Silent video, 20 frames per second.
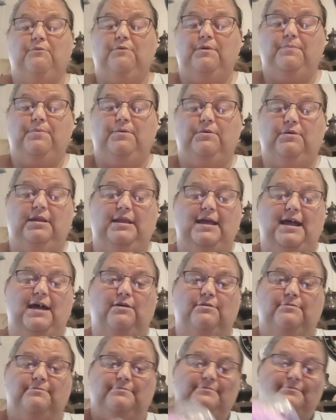we pull it
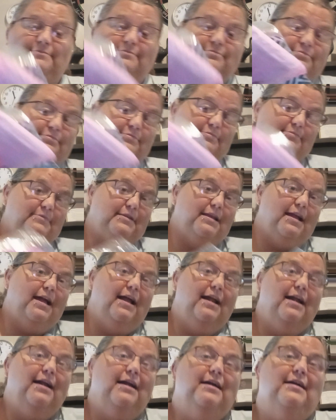out.
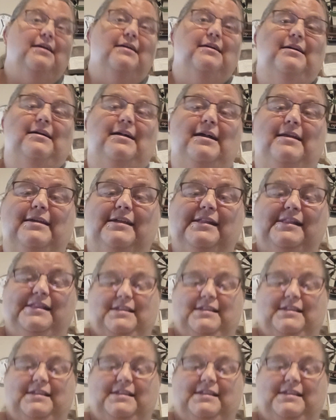And it